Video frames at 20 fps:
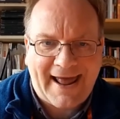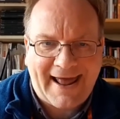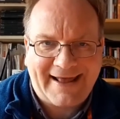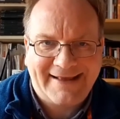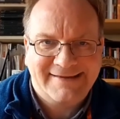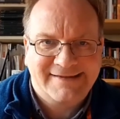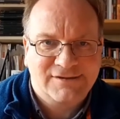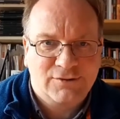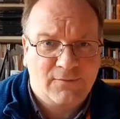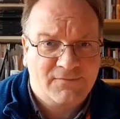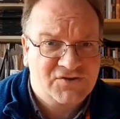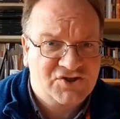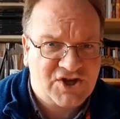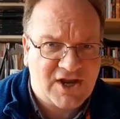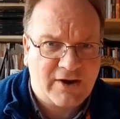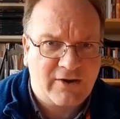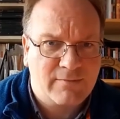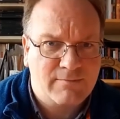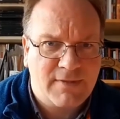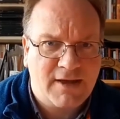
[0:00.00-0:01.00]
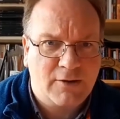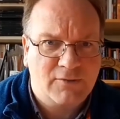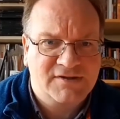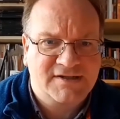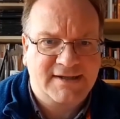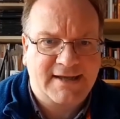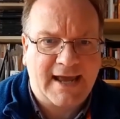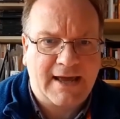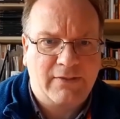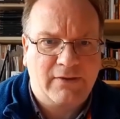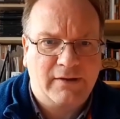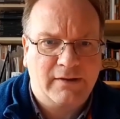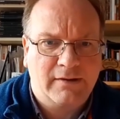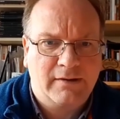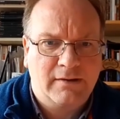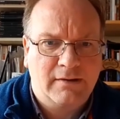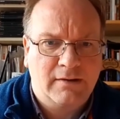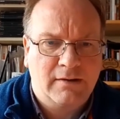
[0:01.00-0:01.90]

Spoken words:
act of sharing meals together?